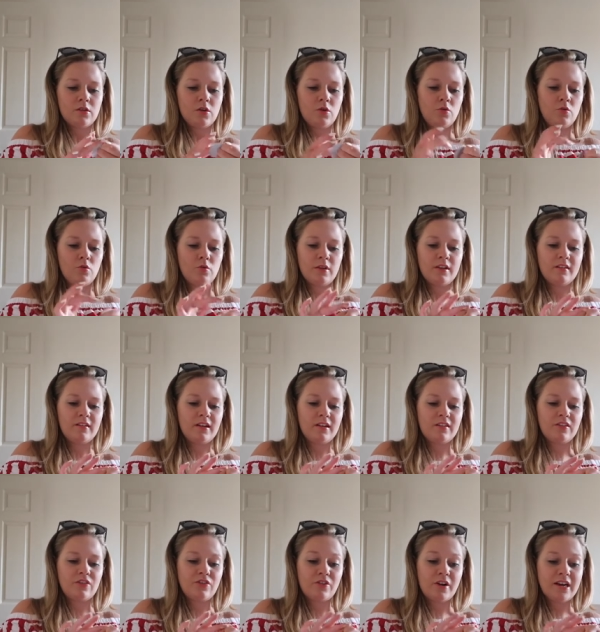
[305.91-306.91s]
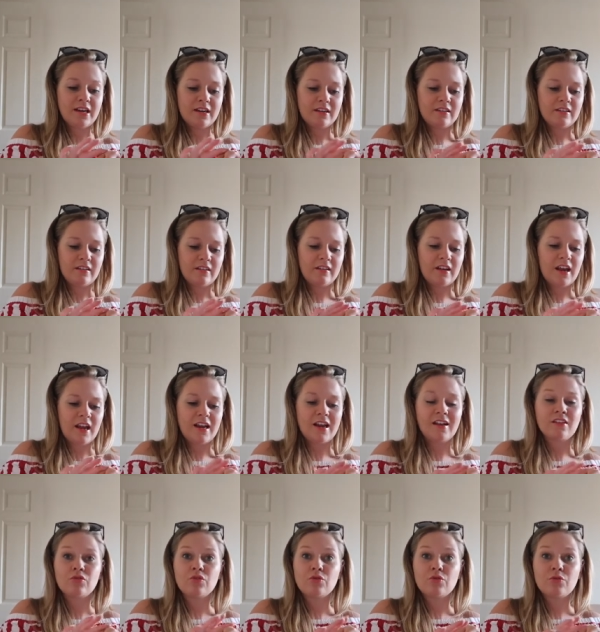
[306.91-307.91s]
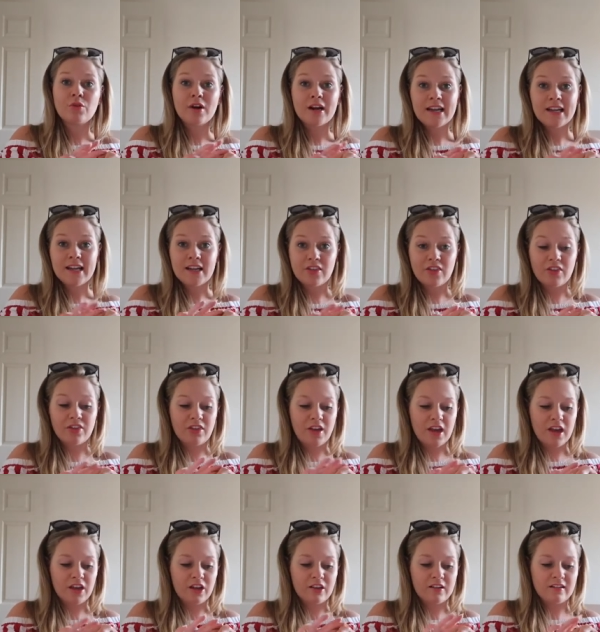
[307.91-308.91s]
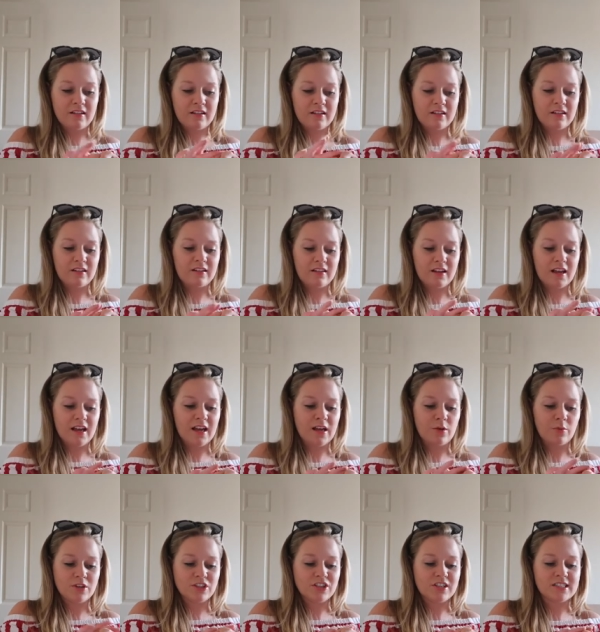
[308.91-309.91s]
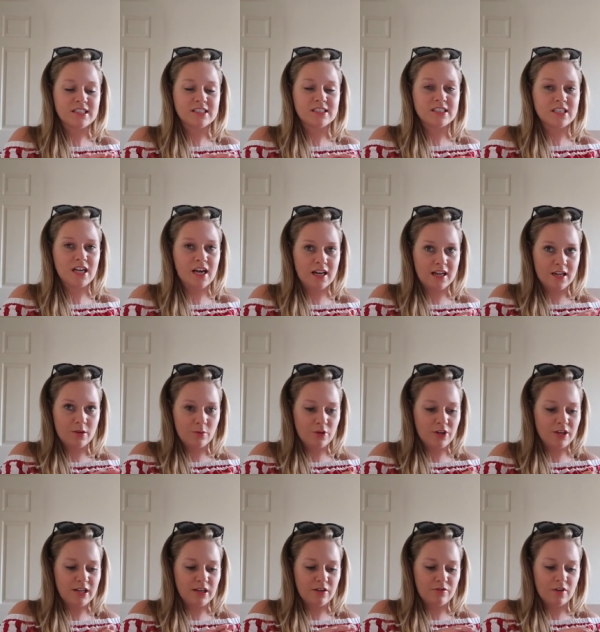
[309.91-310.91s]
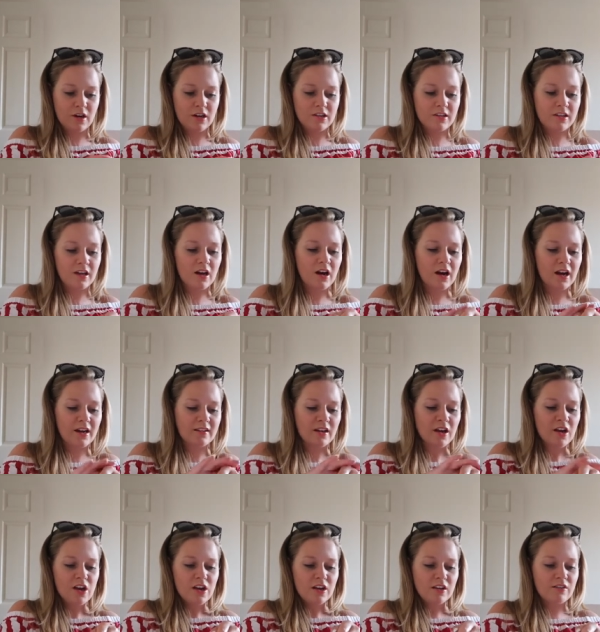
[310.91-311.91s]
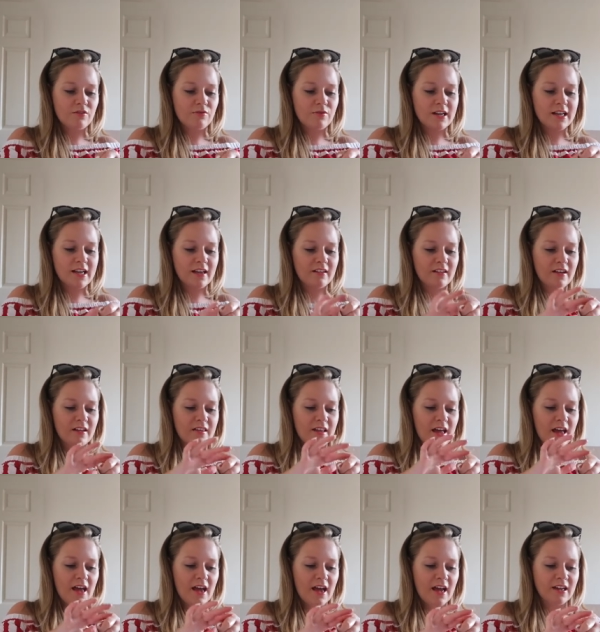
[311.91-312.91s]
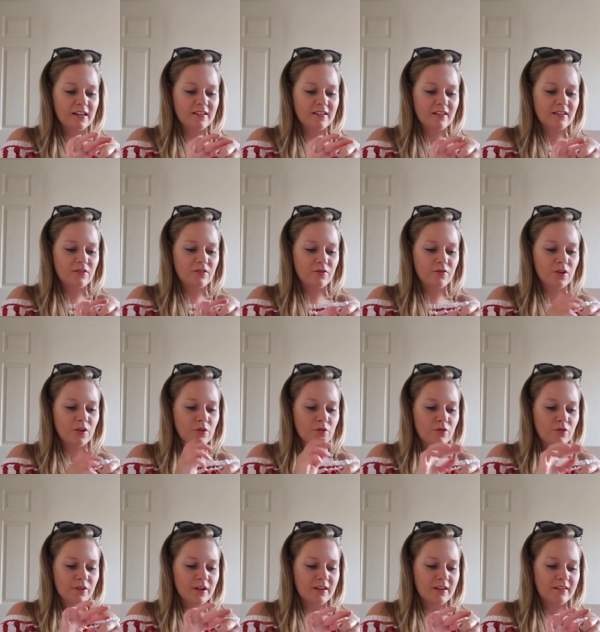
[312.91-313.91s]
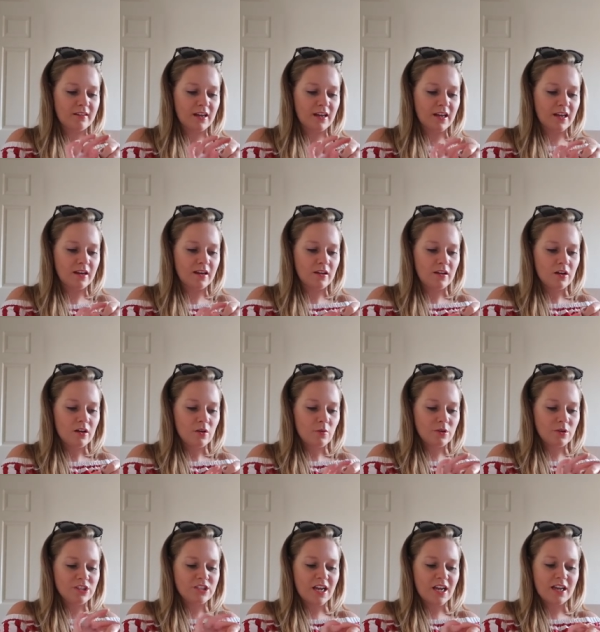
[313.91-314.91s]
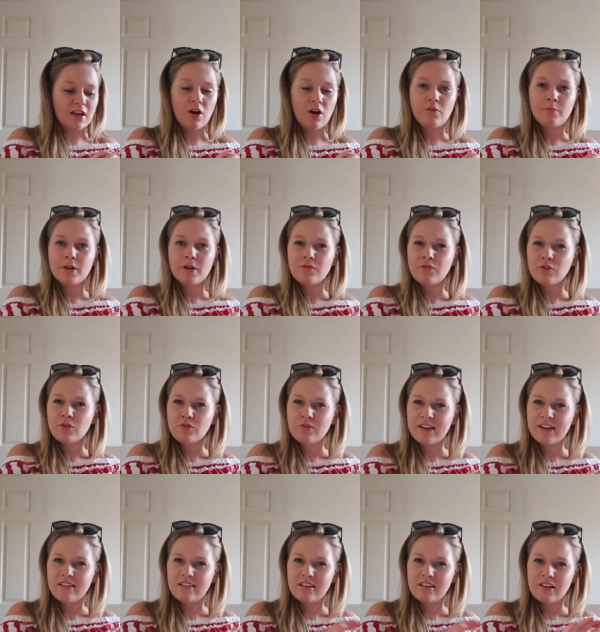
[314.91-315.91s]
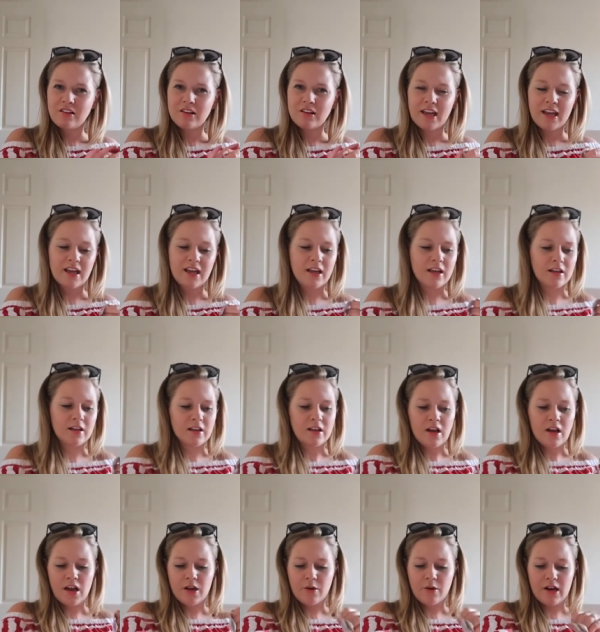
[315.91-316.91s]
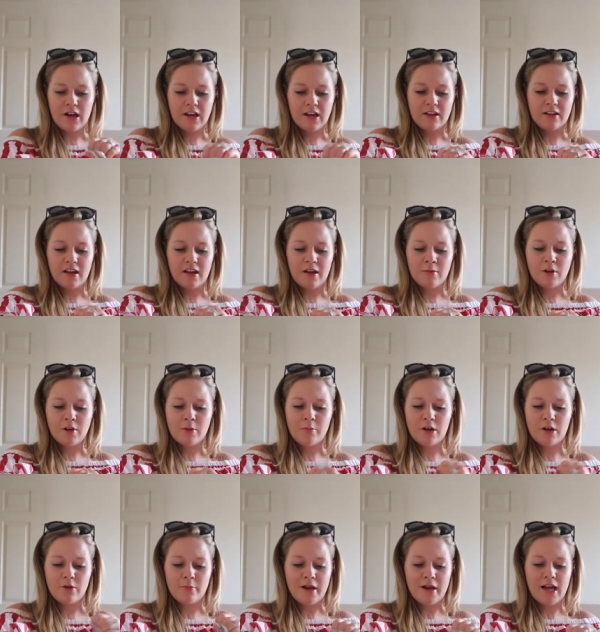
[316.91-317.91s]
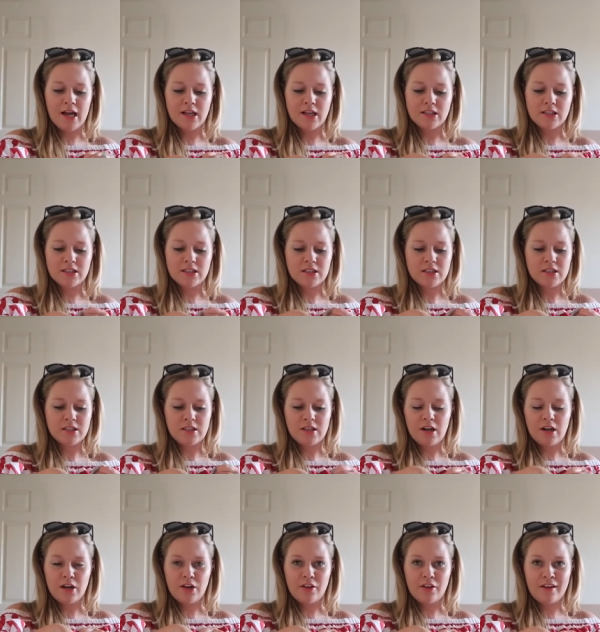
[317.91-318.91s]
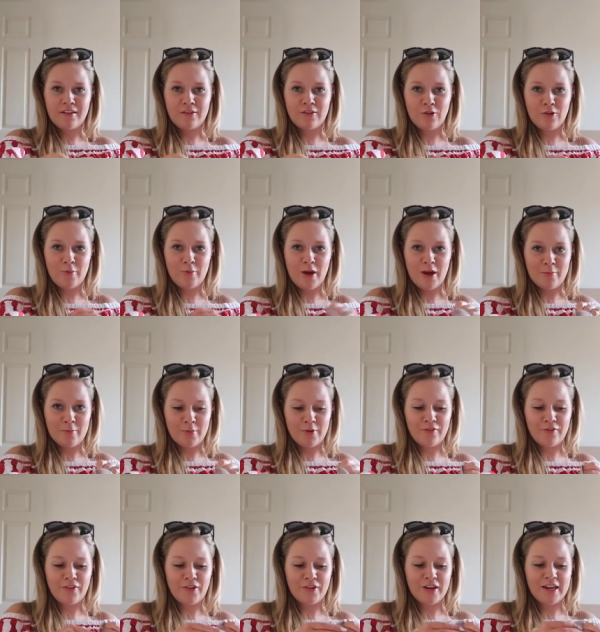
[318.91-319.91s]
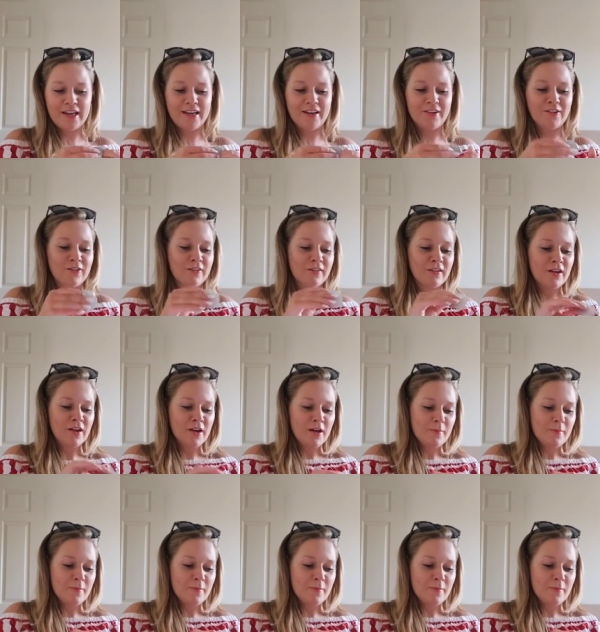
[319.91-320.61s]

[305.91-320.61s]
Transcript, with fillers: Oh, it sinks straight into the skin. It's a really thick consistency, which is exactly what you need for under the eyes, because it really gets in there. And it doesn't feel greasy when you take it off, but it feels really silky. I quite like that. I'm going to put it on my hands. I know that's not the purpose, sorry Kiehl's.